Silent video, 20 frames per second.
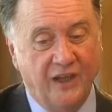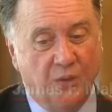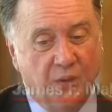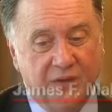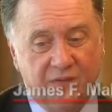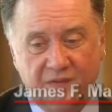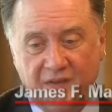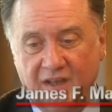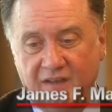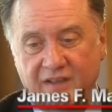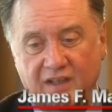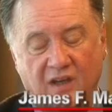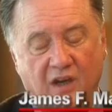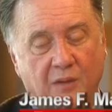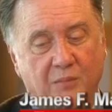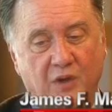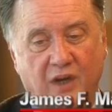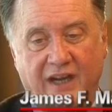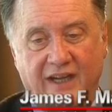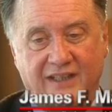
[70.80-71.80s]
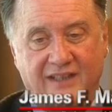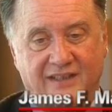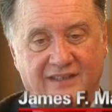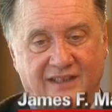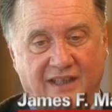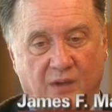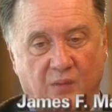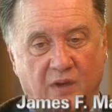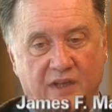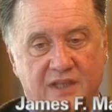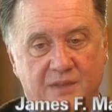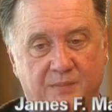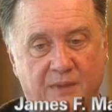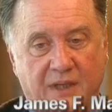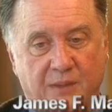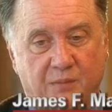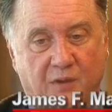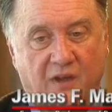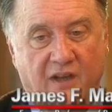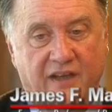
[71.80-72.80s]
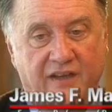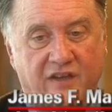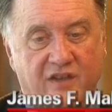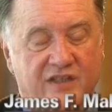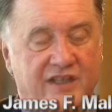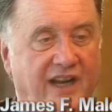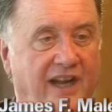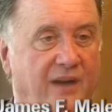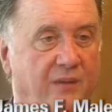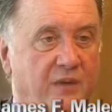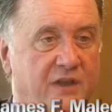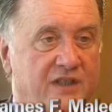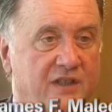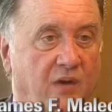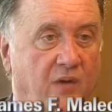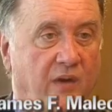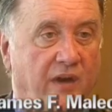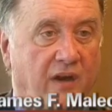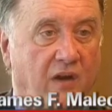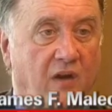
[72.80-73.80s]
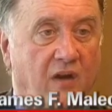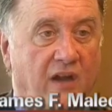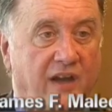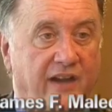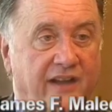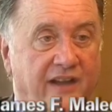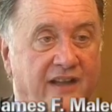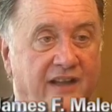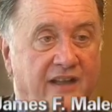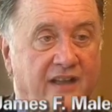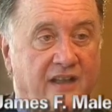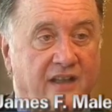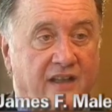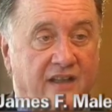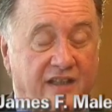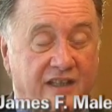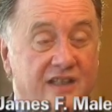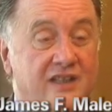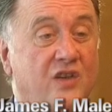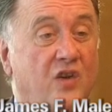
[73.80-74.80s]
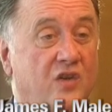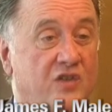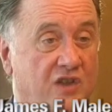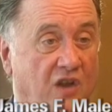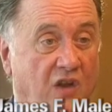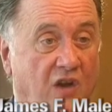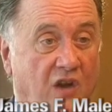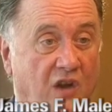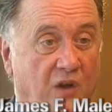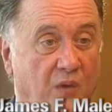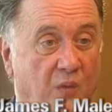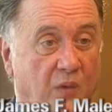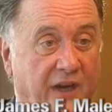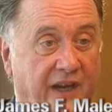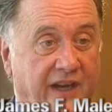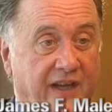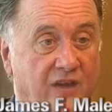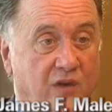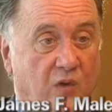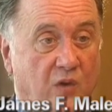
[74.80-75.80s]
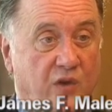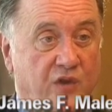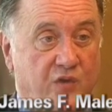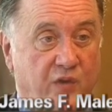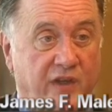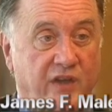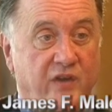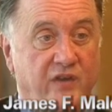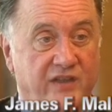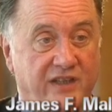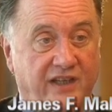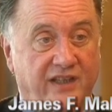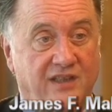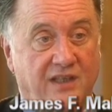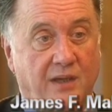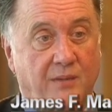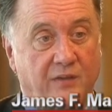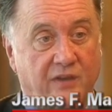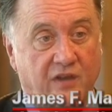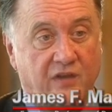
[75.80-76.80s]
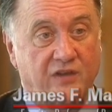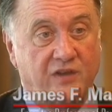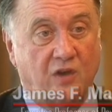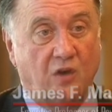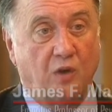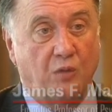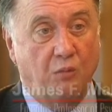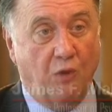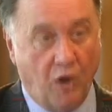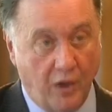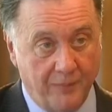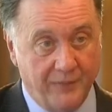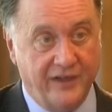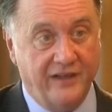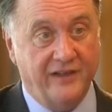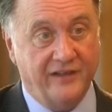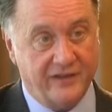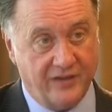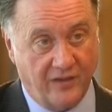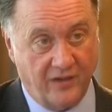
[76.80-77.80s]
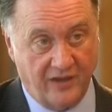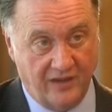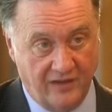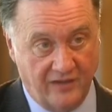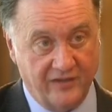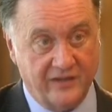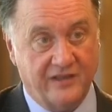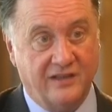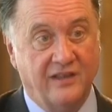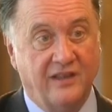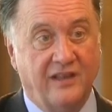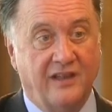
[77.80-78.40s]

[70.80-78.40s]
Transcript: And we found in our practice that once people understand what's going on, this goes a long way towards reducing some of those comorbid disorders.